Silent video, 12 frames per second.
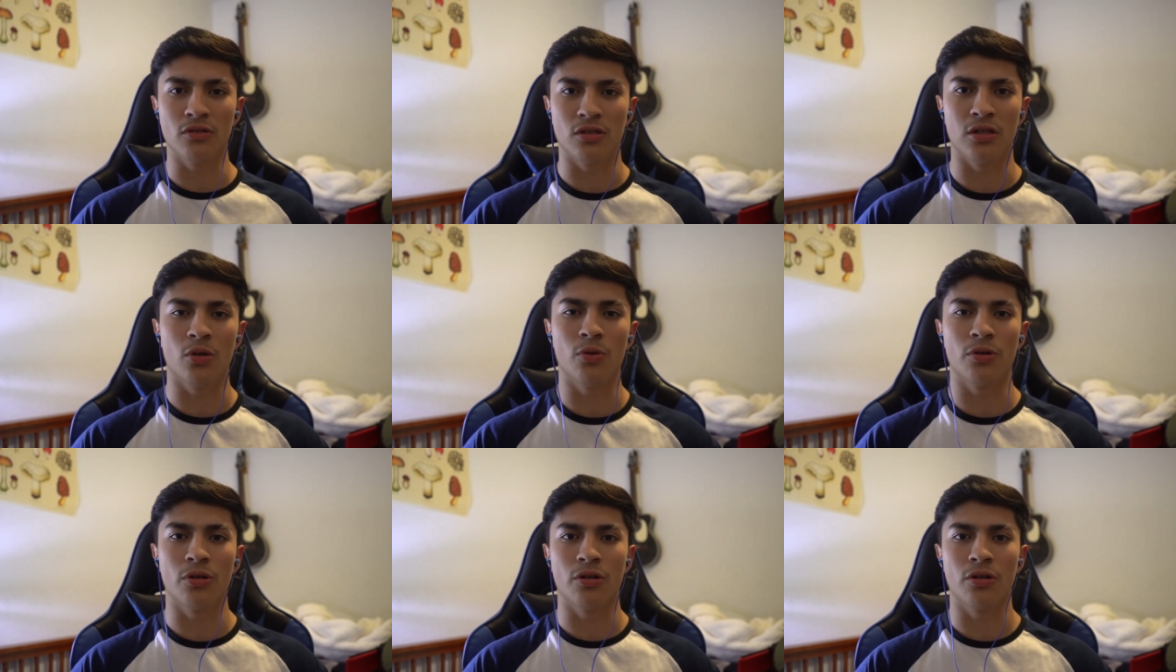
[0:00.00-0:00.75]

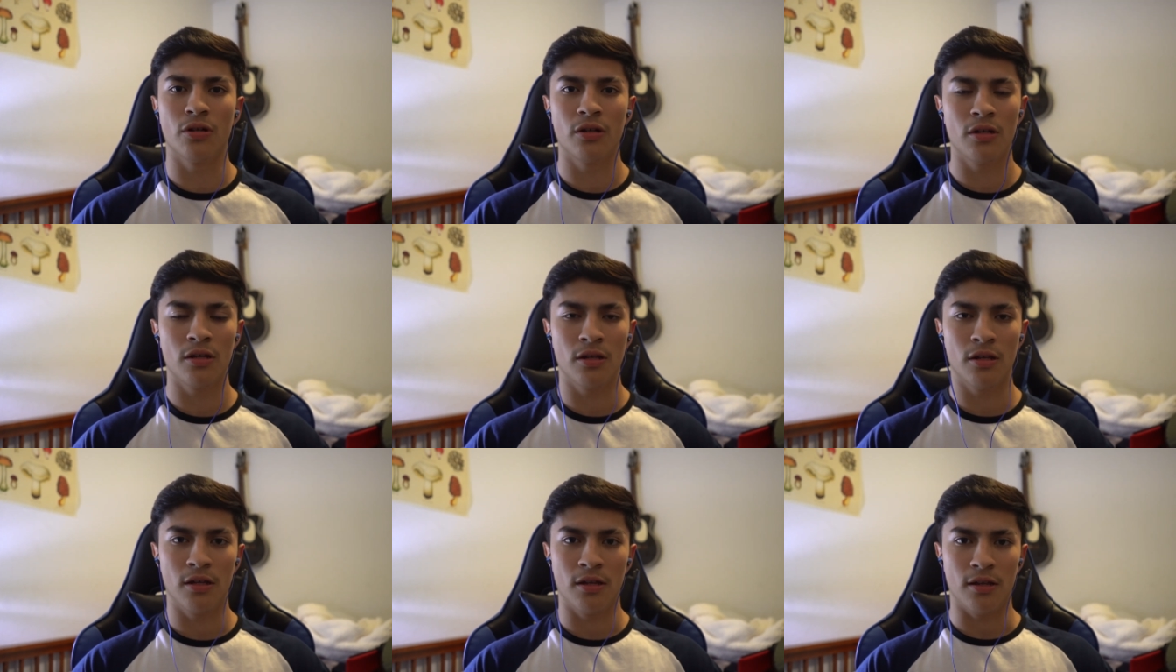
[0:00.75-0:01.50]
slower
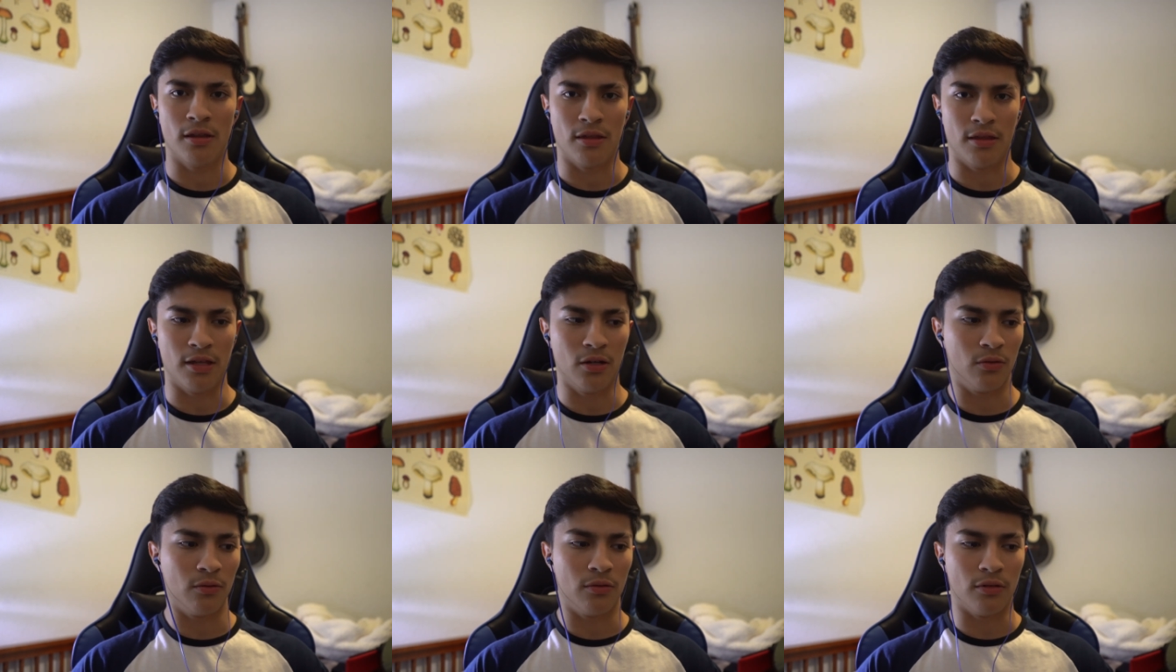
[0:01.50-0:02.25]
they
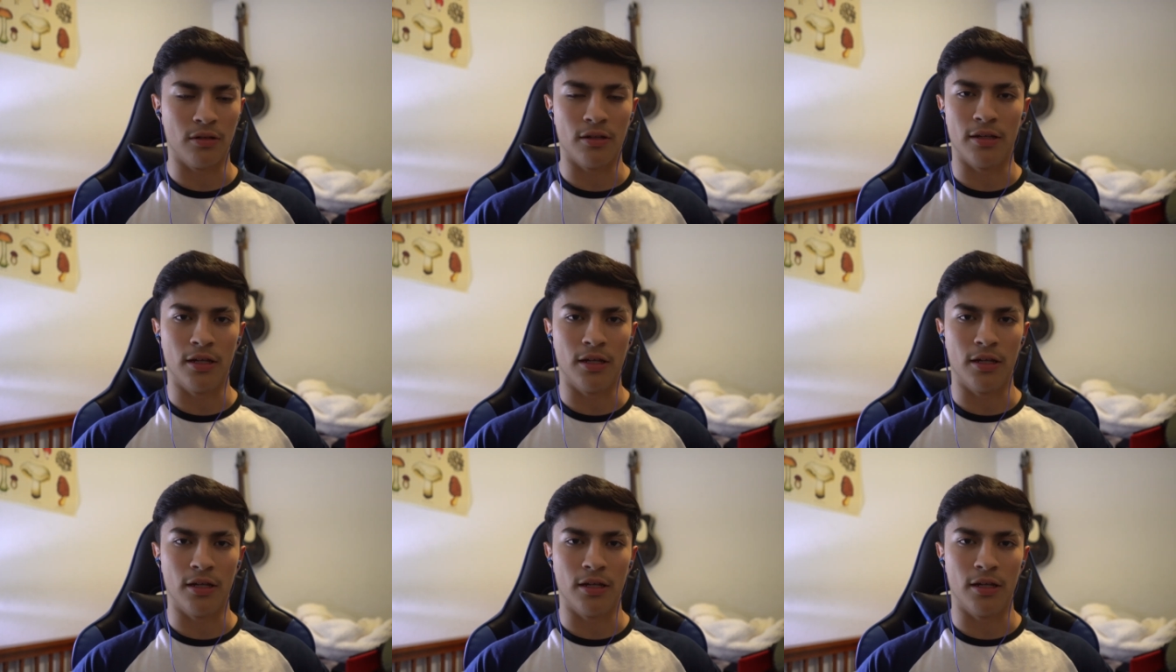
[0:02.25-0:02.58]
don't.